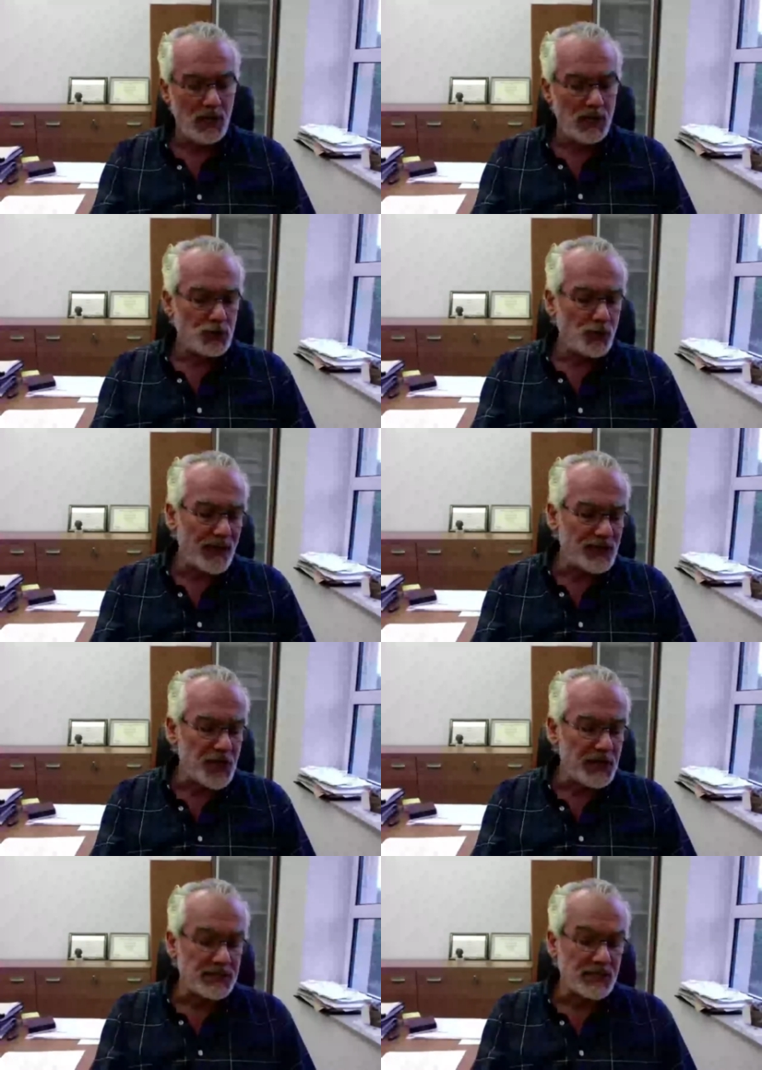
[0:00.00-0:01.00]
So the
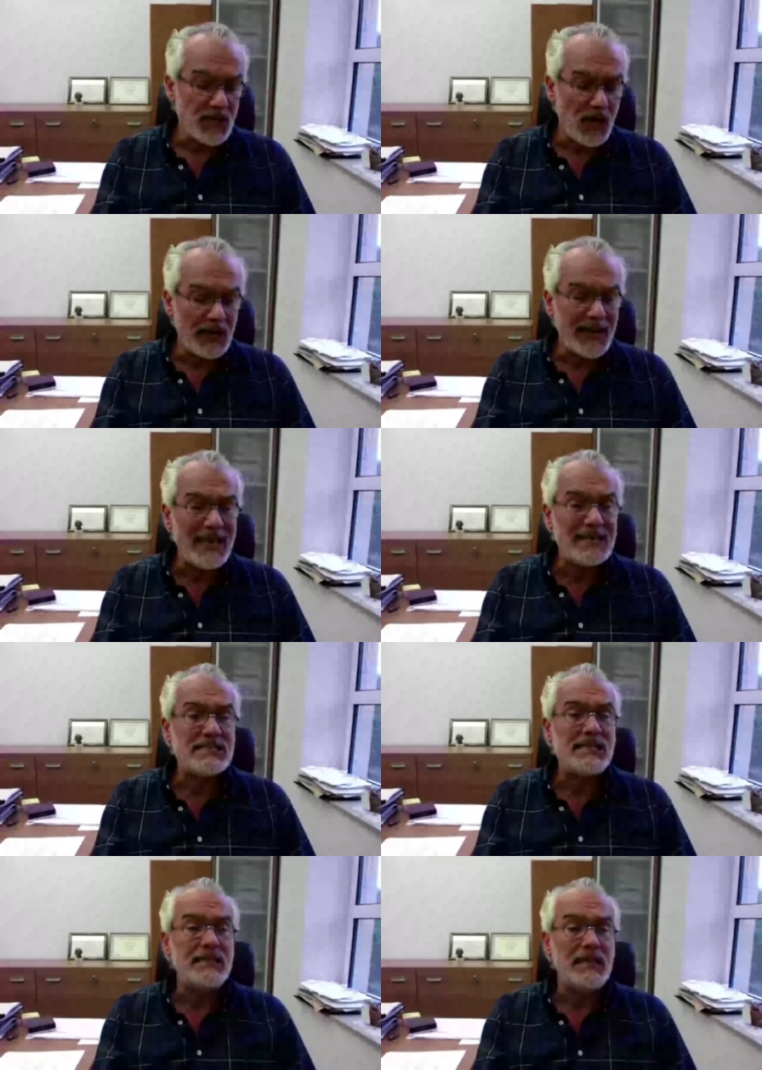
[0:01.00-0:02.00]
chances are
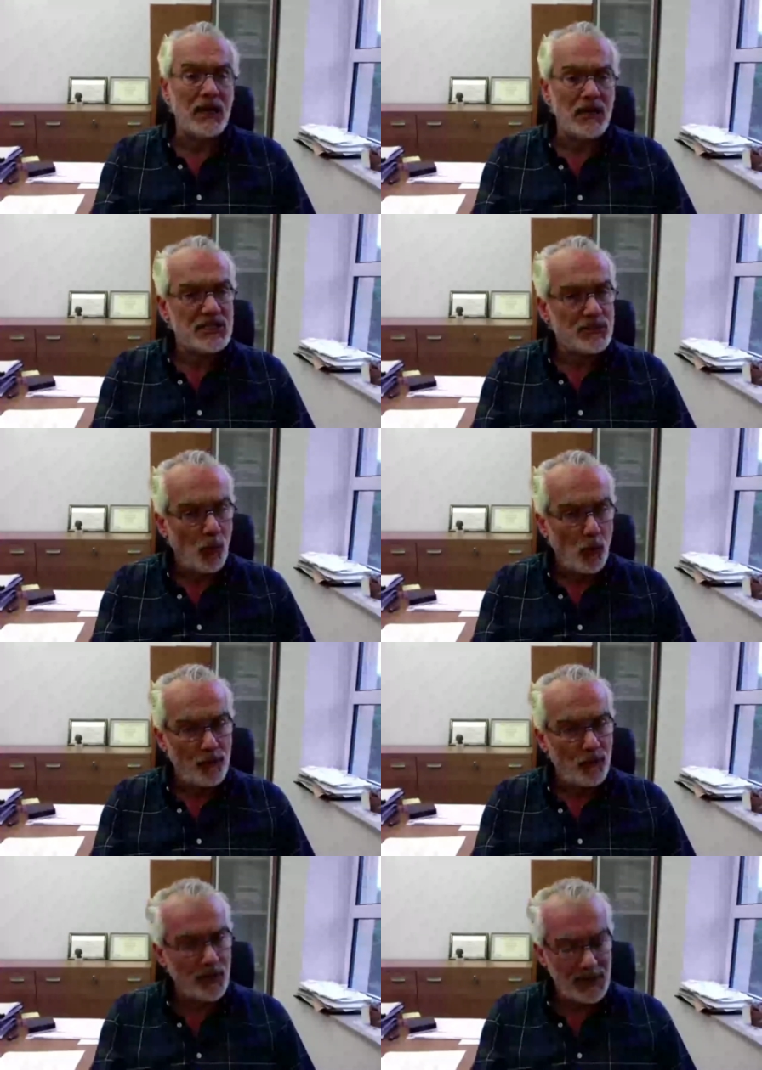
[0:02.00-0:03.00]
exceedingly small
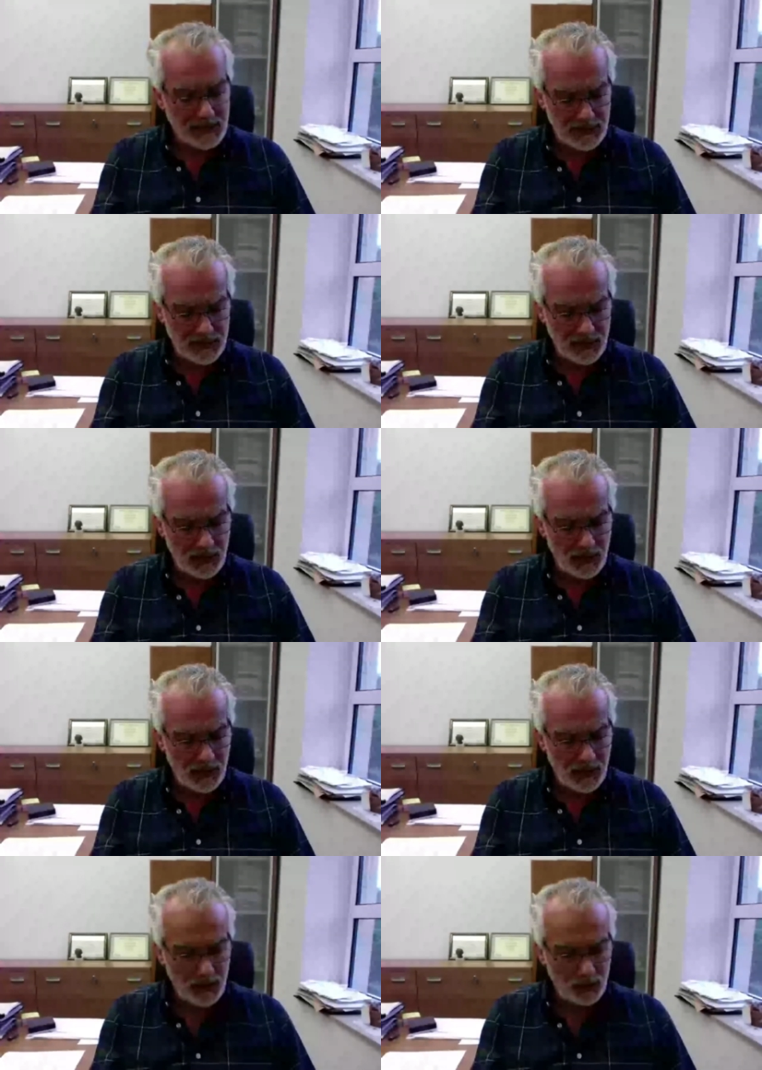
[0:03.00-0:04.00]
for this
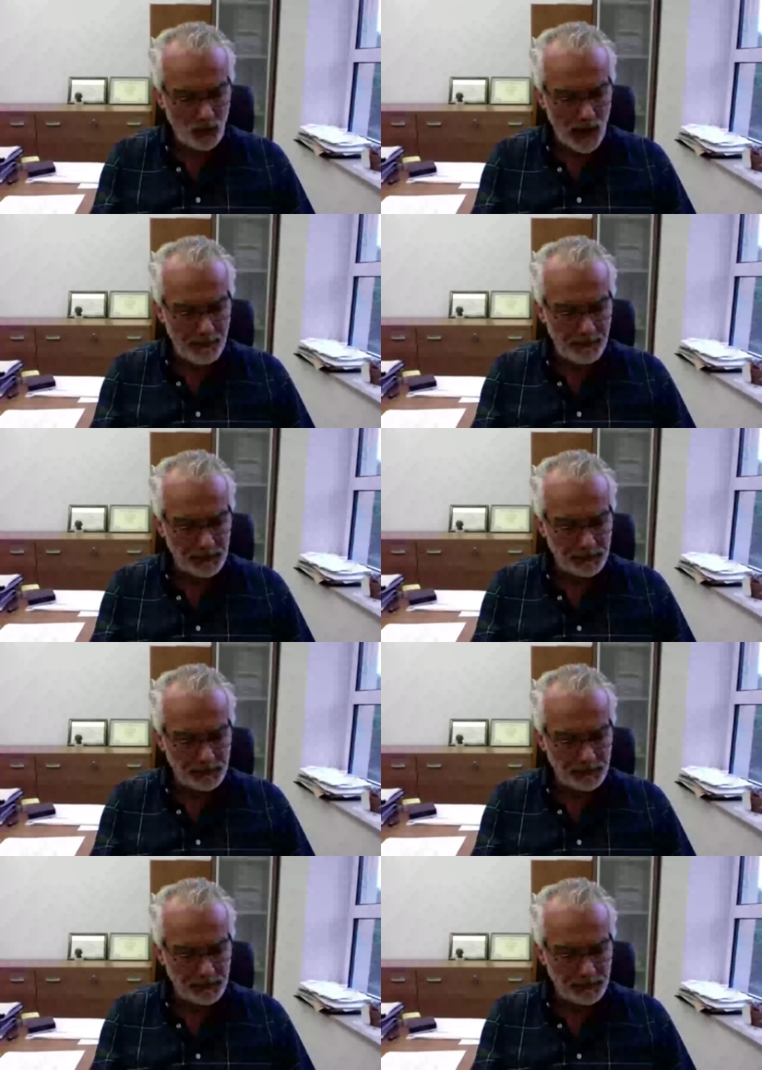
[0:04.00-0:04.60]
to happen.